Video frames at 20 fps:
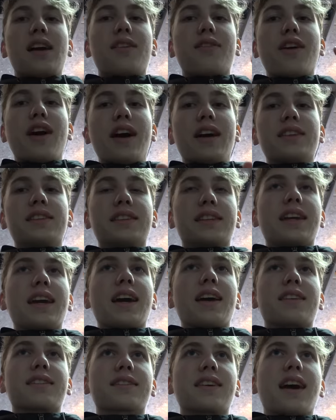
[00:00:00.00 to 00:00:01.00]
If I had to
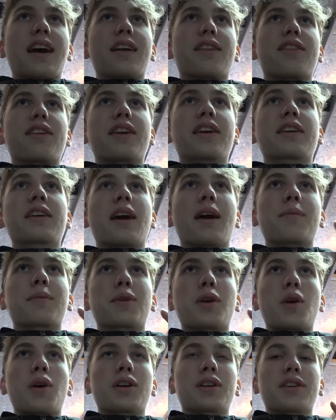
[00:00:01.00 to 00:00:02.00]
guess, I think
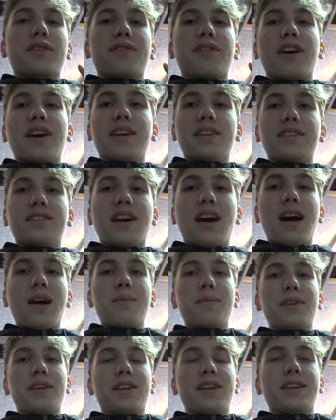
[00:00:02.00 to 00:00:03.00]
I'm going to find
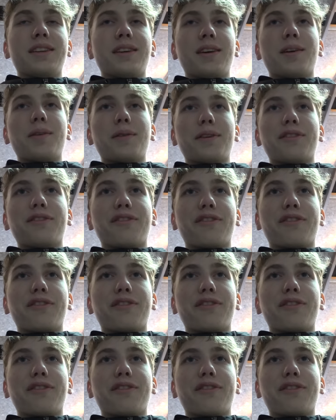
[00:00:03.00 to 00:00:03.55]
Tommy and Owen